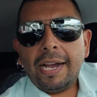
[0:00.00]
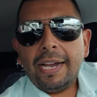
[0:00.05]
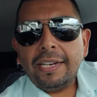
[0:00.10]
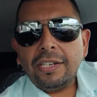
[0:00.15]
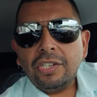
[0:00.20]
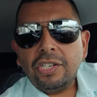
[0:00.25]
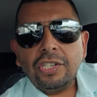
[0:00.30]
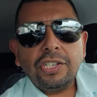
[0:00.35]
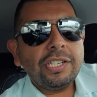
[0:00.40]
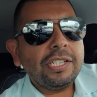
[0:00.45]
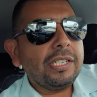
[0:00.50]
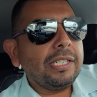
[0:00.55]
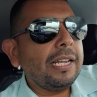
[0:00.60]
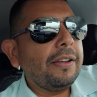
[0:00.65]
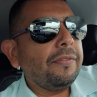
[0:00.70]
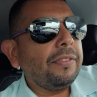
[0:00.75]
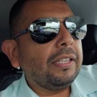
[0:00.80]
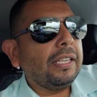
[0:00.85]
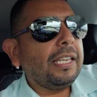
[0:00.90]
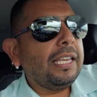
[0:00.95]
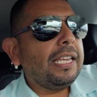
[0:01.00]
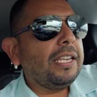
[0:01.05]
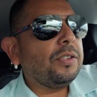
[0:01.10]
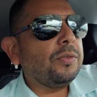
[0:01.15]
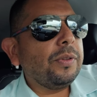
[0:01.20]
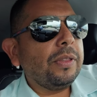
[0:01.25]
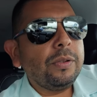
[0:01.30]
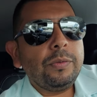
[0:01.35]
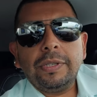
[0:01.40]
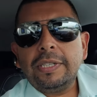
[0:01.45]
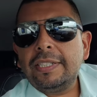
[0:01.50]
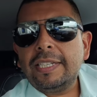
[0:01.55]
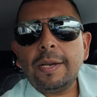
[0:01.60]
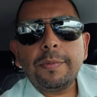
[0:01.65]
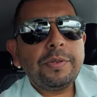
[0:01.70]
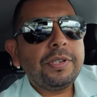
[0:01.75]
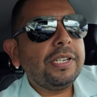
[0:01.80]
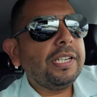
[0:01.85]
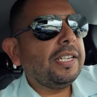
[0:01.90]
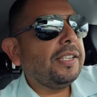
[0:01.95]
why she just left the keys with the
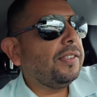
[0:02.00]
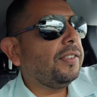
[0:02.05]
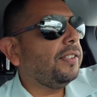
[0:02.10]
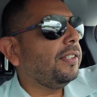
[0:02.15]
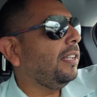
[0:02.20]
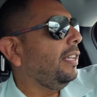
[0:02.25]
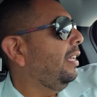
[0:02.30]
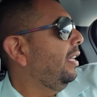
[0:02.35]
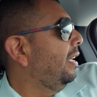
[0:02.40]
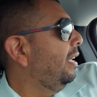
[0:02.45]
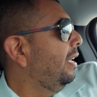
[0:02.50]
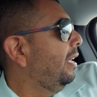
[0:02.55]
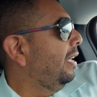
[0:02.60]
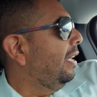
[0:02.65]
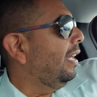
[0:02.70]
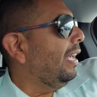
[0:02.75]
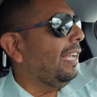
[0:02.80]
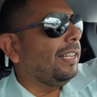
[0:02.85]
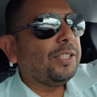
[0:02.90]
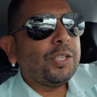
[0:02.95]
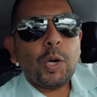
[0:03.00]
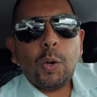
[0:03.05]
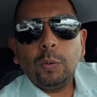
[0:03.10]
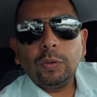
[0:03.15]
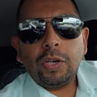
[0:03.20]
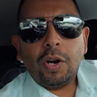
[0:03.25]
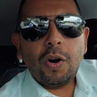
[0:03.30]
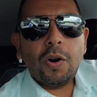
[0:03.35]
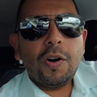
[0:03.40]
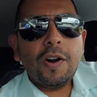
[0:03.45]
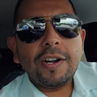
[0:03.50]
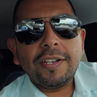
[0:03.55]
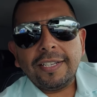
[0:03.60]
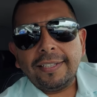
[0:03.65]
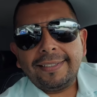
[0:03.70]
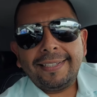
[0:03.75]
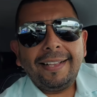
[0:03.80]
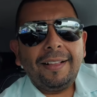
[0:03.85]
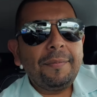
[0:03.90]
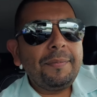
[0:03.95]
receptionist and told her
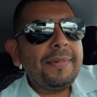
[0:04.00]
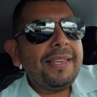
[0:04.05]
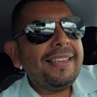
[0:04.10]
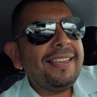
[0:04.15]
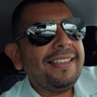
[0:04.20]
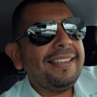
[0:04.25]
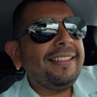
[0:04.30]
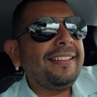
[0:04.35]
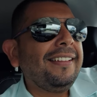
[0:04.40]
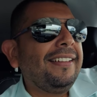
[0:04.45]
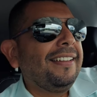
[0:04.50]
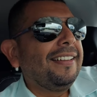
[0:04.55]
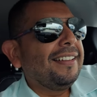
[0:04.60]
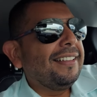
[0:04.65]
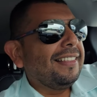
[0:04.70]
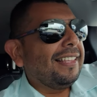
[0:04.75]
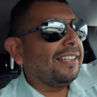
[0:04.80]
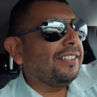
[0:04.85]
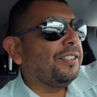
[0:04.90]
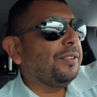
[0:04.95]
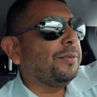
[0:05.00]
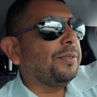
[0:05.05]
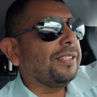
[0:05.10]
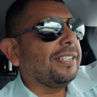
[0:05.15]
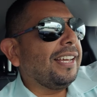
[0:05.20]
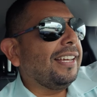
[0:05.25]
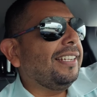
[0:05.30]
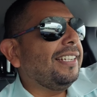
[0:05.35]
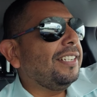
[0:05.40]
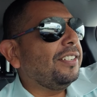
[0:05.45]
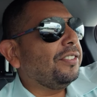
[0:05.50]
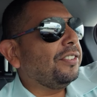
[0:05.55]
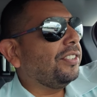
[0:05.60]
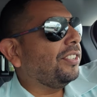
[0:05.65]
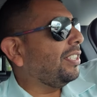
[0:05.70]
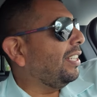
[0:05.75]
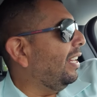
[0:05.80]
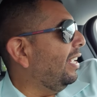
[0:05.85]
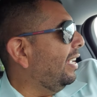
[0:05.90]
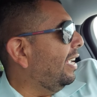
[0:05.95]
to tell me that she was not
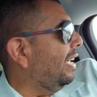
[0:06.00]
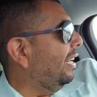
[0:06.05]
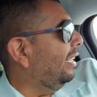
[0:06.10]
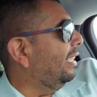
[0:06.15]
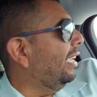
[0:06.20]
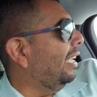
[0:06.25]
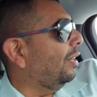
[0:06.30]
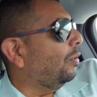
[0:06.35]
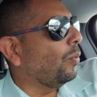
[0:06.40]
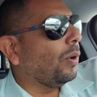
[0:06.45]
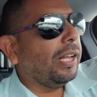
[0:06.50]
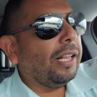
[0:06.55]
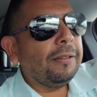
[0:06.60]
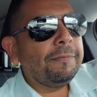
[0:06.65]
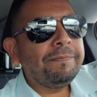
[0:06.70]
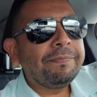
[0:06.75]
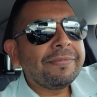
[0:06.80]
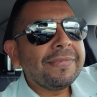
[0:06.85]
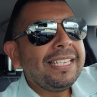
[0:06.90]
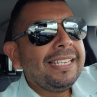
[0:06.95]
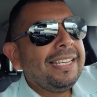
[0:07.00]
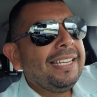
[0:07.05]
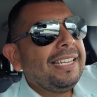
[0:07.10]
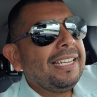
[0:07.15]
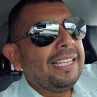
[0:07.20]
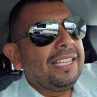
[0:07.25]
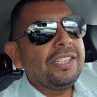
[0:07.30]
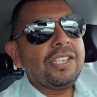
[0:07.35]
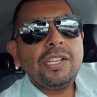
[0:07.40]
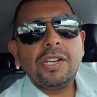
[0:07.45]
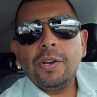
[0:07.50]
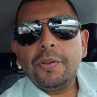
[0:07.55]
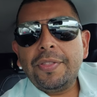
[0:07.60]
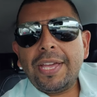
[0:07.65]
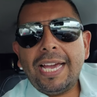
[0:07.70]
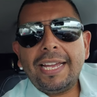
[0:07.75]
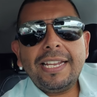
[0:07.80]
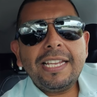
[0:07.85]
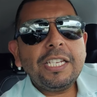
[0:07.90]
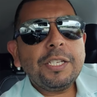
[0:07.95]
interested in getting it. Well, you know,
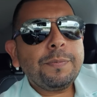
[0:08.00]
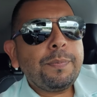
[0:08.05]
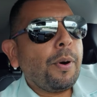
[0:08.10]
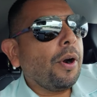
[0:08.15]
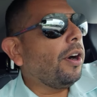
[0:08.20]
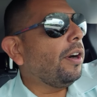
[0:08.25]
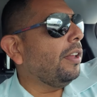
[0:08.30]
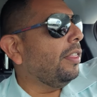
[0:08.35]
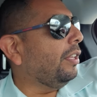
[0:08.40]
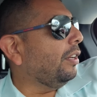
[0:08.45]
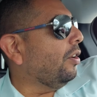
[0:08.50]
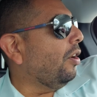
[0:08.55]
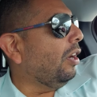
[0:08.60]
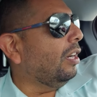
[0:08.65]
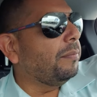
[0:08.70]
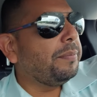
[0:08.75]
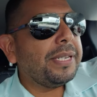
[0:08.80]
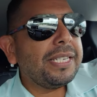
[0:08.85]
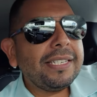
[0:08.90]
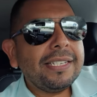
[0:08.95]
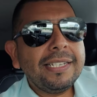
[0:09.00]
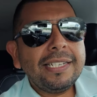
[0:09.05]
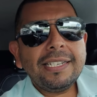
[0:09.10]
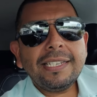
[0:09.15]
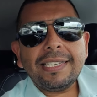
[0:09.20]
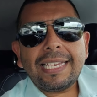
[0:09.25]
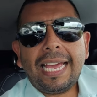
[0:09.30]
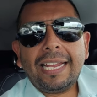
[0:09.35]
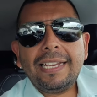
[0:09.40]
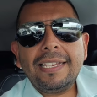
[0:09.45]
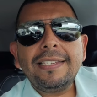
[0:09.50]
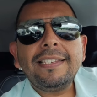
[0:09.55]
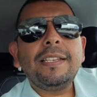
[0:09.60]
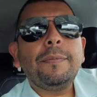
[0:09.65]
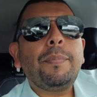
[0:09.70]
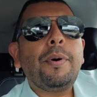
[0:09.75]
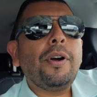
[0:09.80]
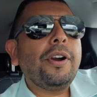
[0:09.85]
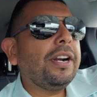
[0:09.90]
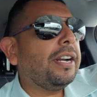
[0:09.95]
that is part of the car business. That is
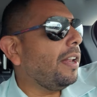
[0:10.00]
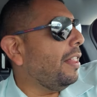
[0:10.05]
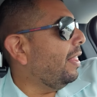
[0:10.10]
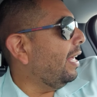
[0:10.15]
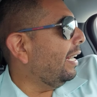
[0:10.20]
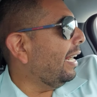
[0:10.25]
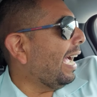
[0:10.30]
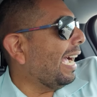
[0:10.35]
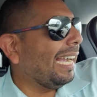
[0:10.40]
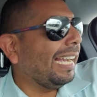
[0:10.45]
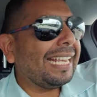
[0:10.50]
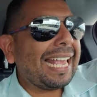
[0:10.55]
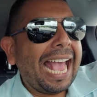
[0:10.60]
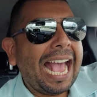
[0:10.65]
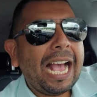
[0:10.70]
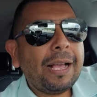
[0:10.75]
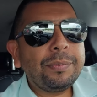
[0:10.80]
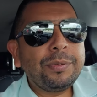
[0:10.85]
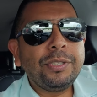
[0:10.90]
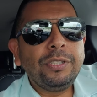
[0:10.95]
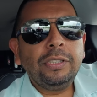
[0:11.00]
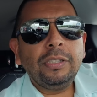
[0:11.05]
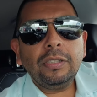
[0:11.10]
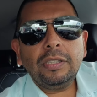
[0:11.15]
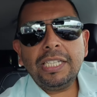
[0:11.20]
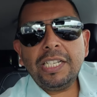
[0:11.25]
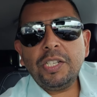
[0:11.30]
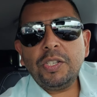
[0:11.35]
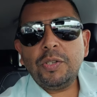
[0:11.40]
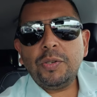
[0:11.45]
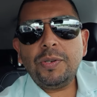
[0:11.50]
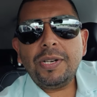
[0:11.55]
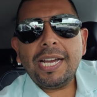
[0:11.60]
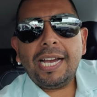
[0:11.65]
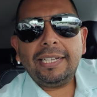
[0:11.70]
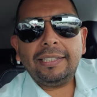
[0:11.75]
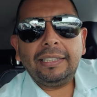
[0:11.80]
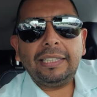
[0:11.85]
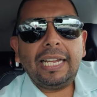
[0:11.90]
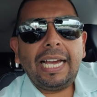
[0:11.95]
the part that I absolutely do
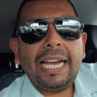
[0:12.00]
not